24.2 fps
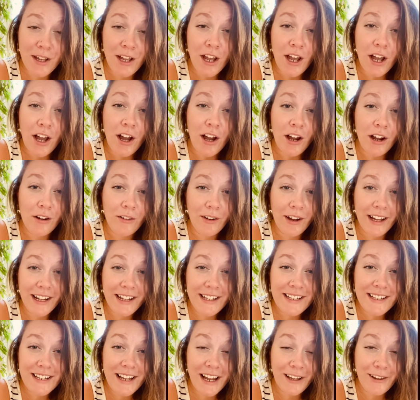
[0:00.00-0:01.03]
All right,
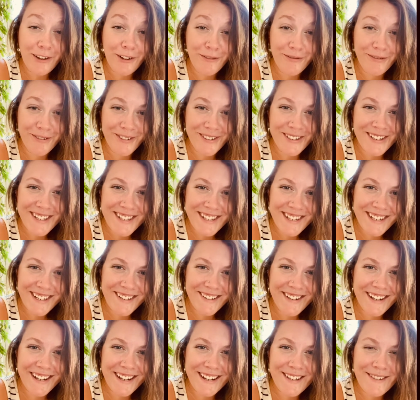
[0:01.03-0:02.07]
I look forward to seeing you
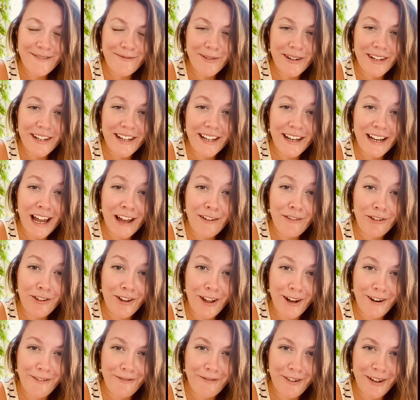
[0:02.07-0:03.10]
next week, and have a
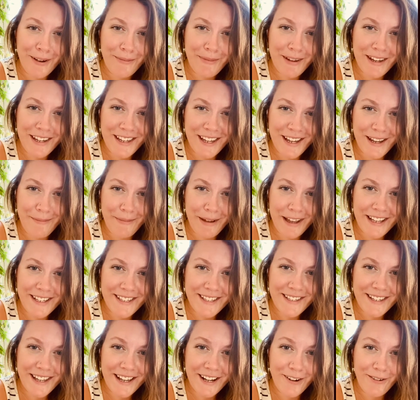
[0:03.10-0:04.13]
lot of fun making a
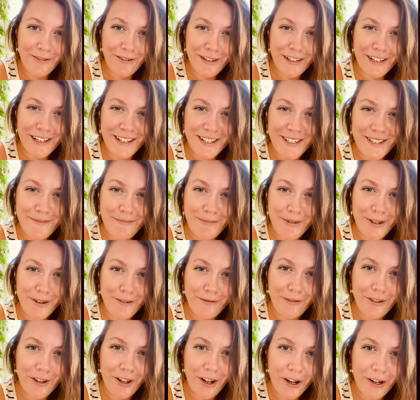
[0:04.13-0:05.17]
mess and creating some
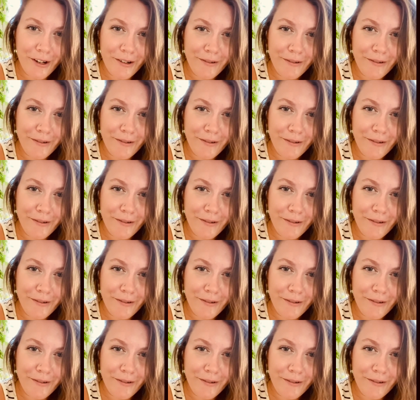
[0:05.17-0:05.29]
beautiful art.